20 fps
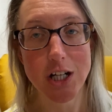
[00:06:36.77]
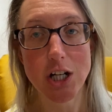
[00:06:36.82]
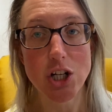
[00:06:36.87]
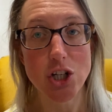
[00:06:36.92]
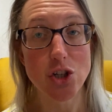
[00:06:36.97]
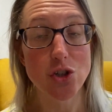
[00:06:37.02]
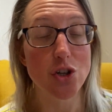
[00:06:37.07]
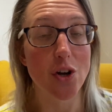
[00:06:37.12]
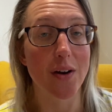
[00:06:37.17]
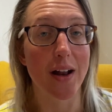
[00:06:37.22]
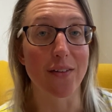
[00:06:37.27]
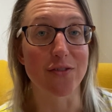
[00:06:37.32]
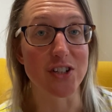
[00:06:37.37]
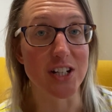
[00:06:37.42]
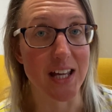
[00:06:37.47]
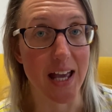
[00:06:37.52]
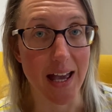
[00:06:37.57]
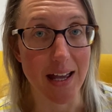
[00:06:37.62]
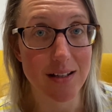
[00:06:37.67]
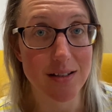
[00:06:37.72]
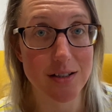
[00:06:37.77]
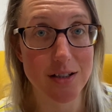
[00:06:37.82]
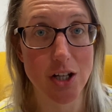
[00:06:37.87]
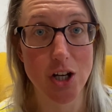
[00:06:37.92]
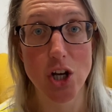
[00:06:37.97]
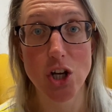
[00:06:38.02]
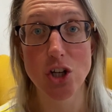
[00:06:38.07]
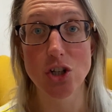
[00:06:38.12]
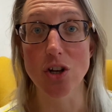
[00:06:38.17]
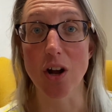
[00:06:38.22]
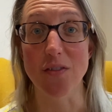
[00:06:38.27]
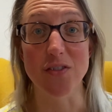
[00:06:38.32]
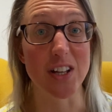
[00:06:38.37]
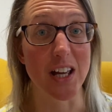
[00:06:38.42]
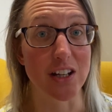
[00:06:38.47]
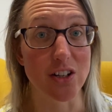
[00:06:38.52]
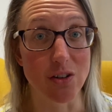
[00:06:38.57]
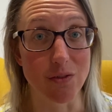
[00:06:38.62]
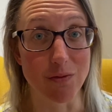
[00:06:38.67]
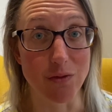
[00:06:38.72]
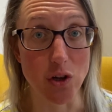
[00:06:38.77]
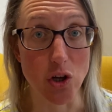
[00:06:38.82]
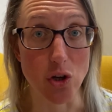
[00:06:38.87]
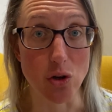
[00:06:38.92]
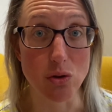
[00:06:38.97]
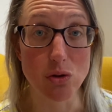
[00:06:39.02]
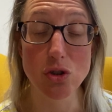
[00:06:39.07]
You don't have to guess. You don't have to get confused,